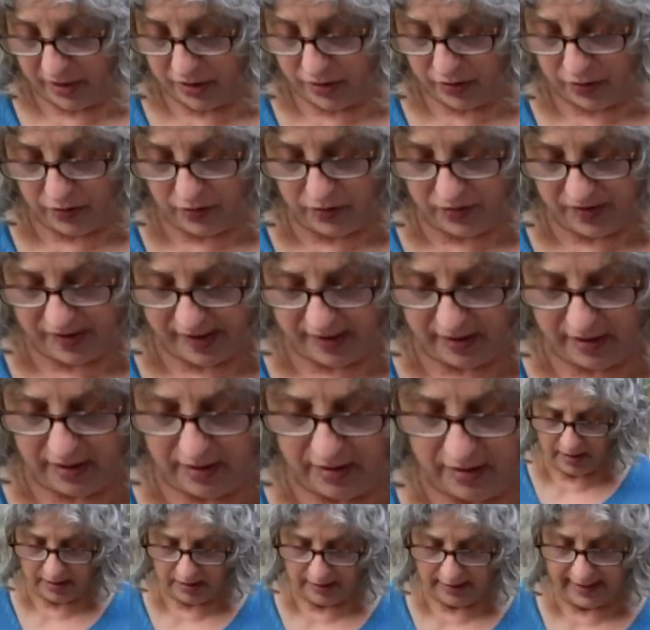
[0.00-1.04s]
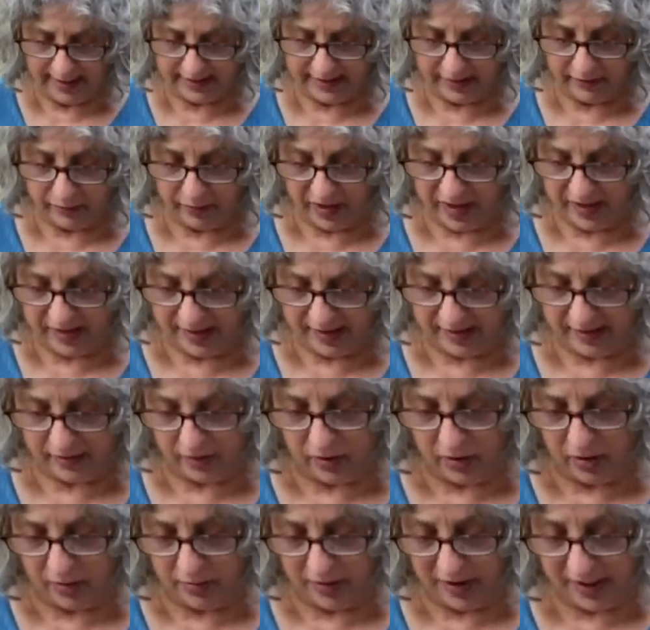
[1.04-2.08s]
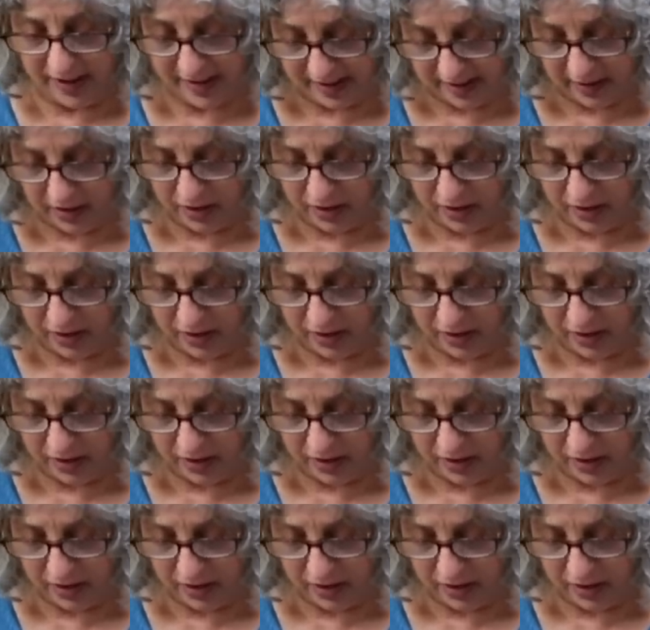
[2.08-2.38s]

do see lots of pieces of caramelized